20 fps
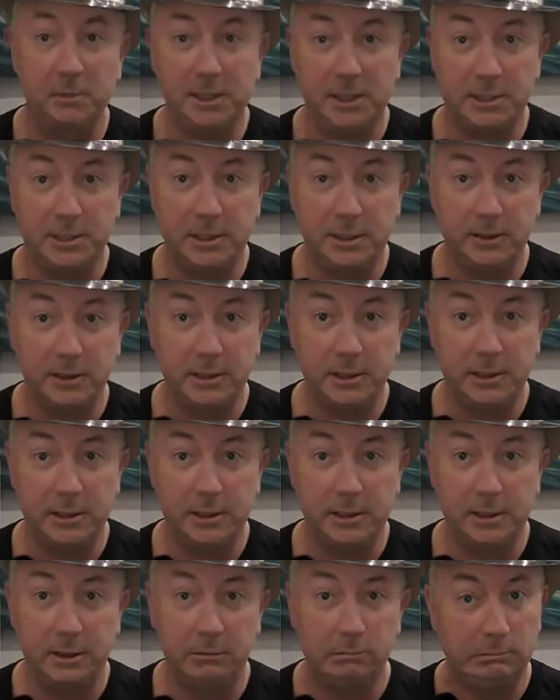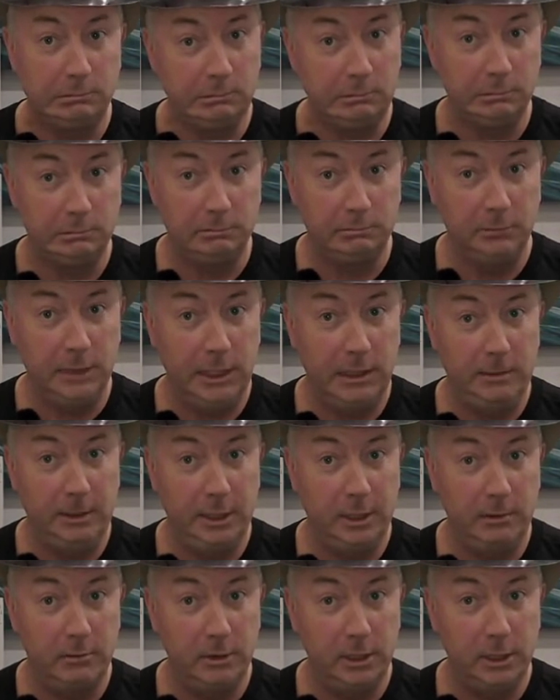bit serious here. Maybe
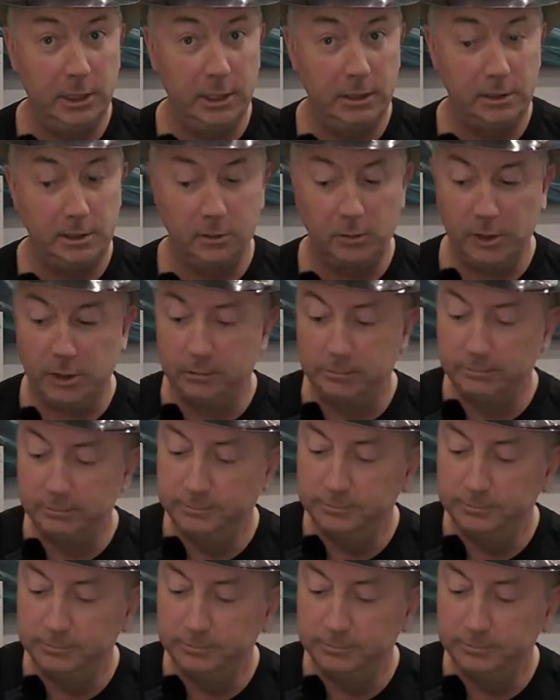not working out so well.